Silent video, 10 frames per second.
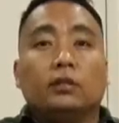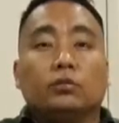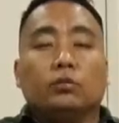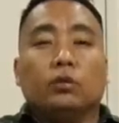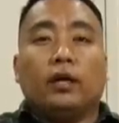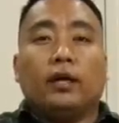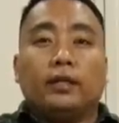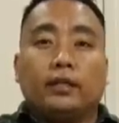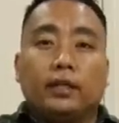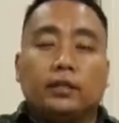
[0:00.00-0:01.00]
So
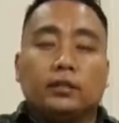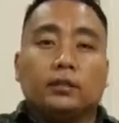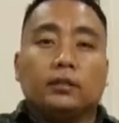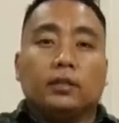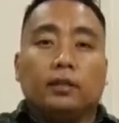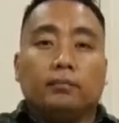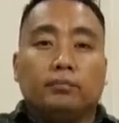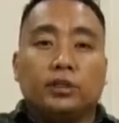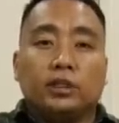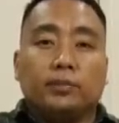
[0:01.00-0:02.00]
I think the
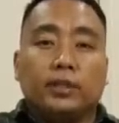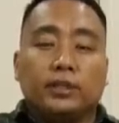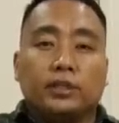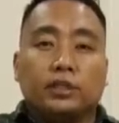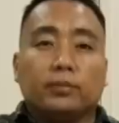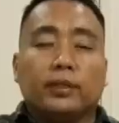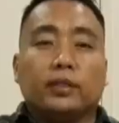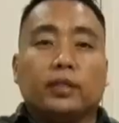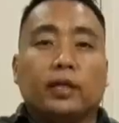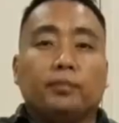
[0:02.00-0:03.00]
BJP leadership and
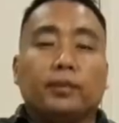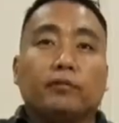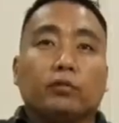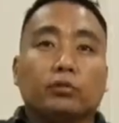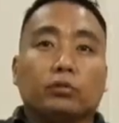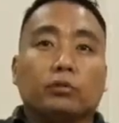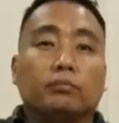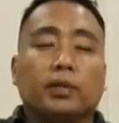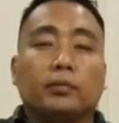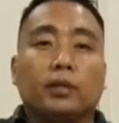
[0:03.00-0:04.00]
the NPF also
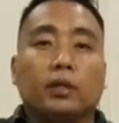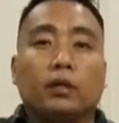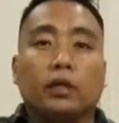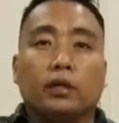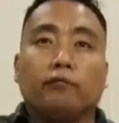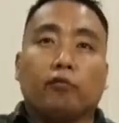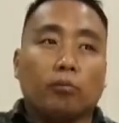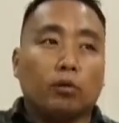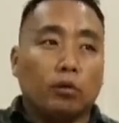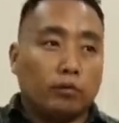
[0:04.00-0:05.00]
maybe
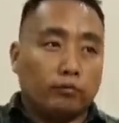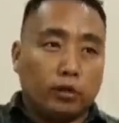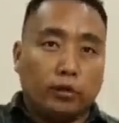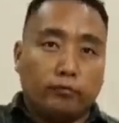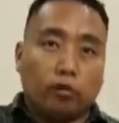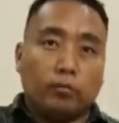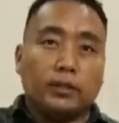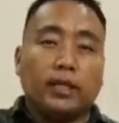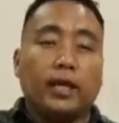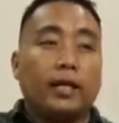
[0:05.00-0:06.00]
informal or formal
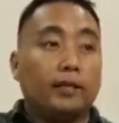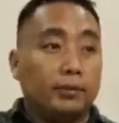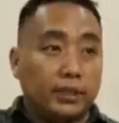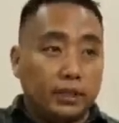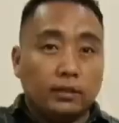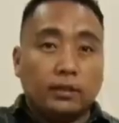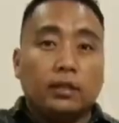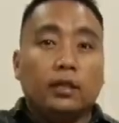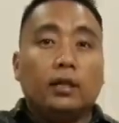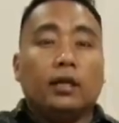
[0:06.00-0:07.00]
they had a meeting
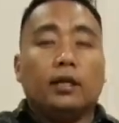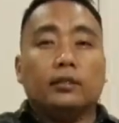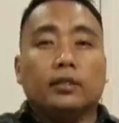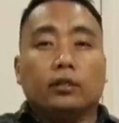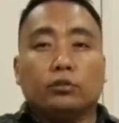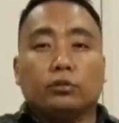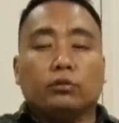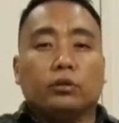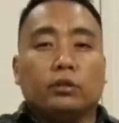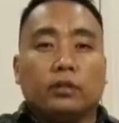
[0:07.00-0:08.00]
and they
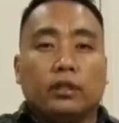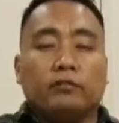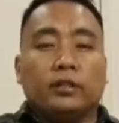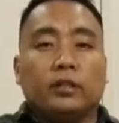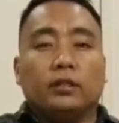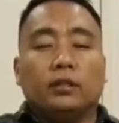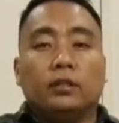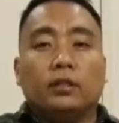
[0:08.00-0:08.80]
also gave a